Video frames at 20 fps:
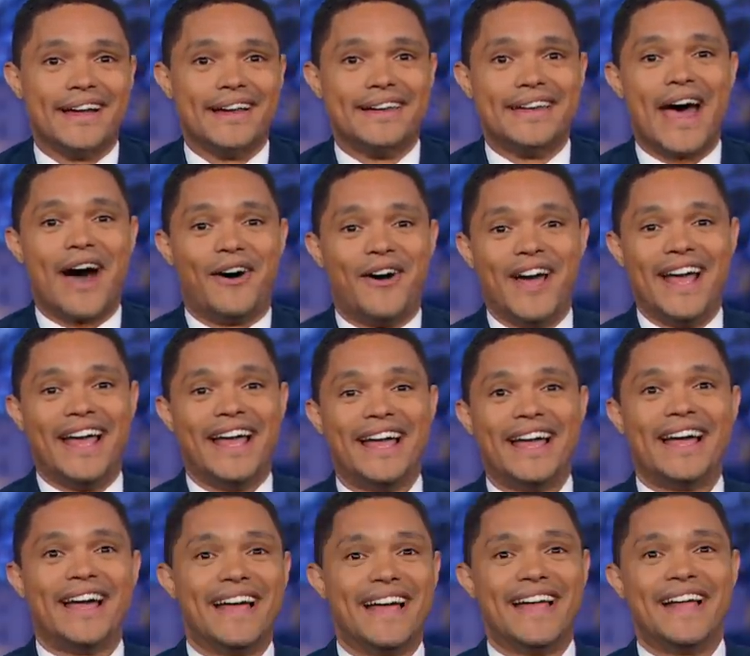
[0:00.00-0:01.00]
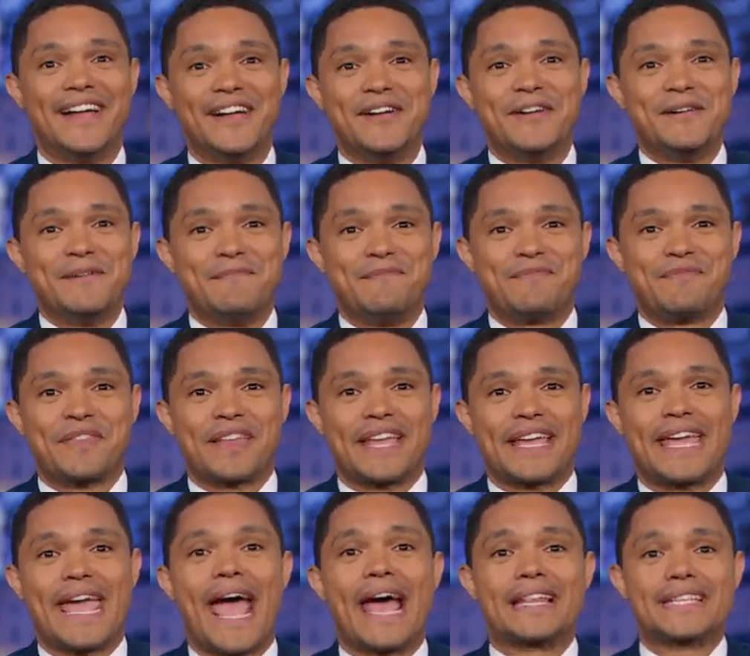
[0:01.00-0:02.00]
now,
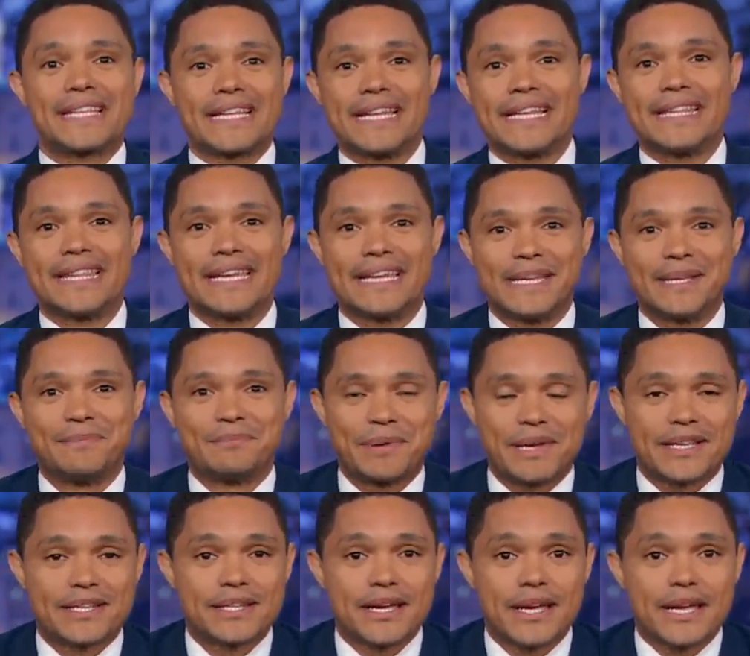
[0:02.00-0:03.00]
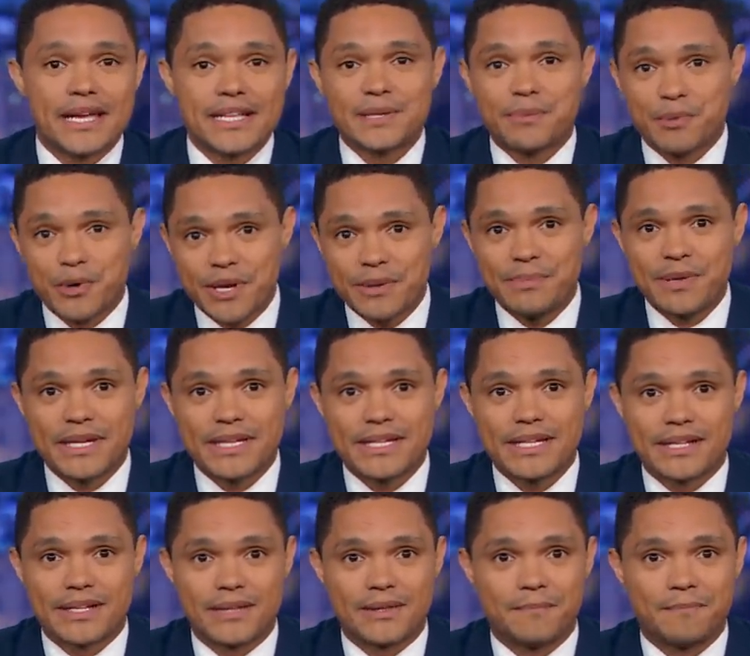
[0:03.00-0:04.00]
canceling the Olympics is a pretty big
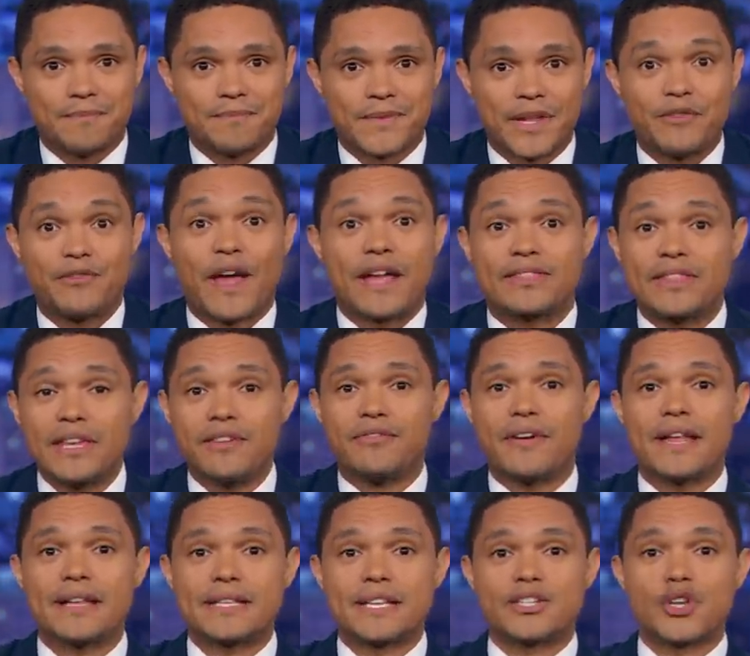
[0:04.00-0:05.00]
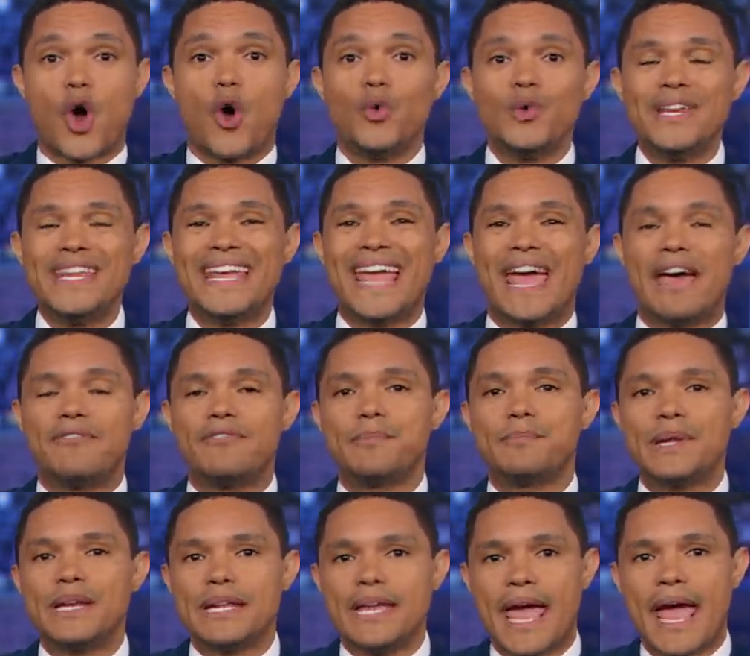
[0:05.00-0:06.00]
deal. In fact, the event has only ever
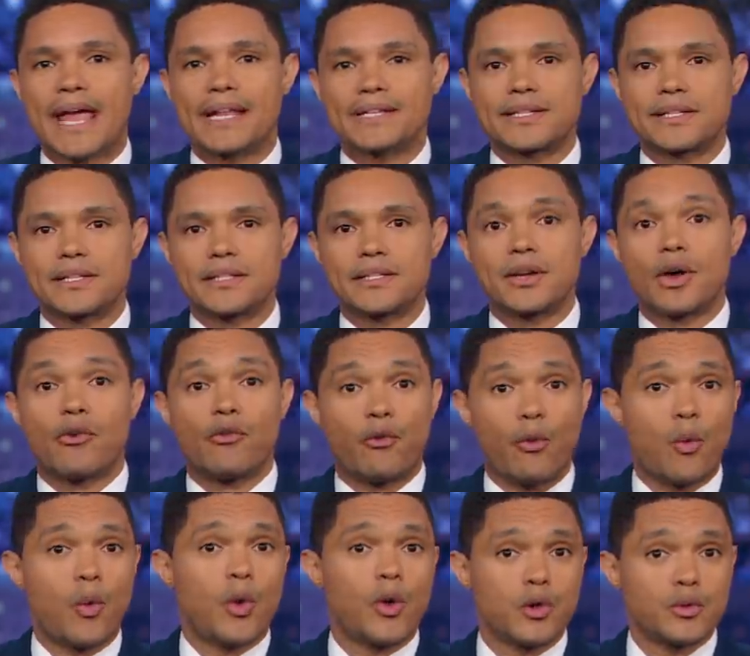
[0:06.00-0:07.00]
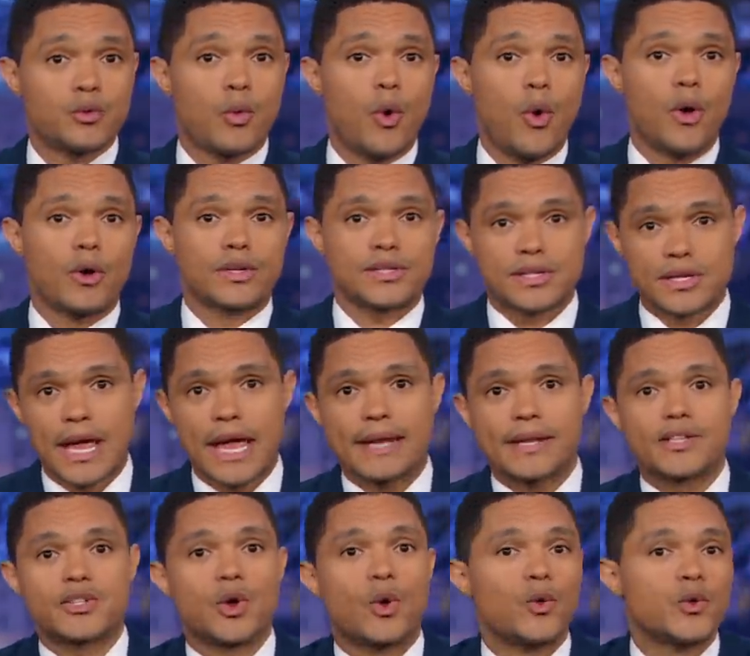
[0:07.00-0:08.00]
been canceled for world wars
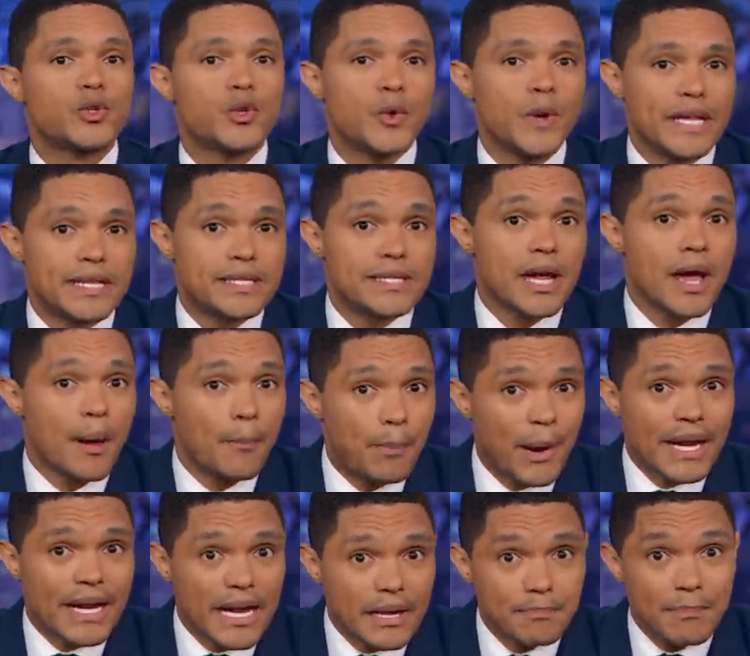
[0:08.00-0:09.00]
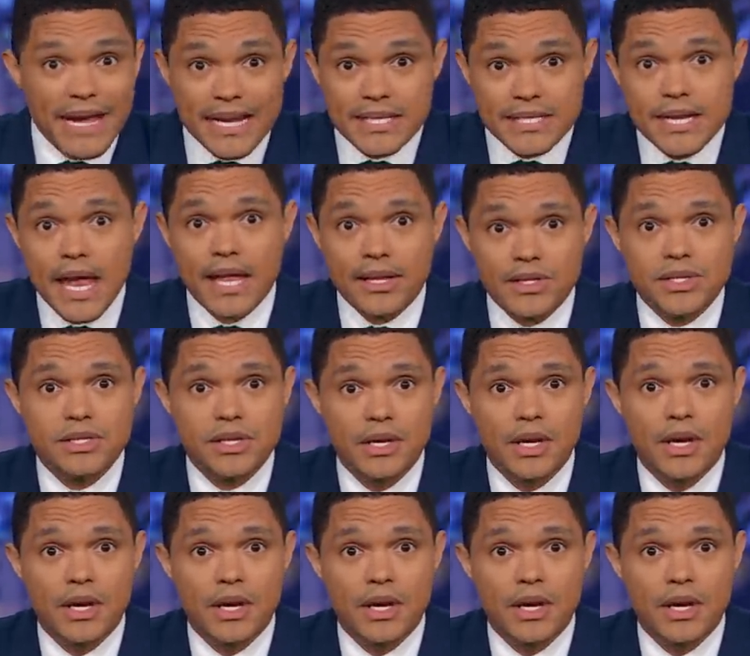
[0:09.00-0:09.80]
and its old tweets. But it makes sense.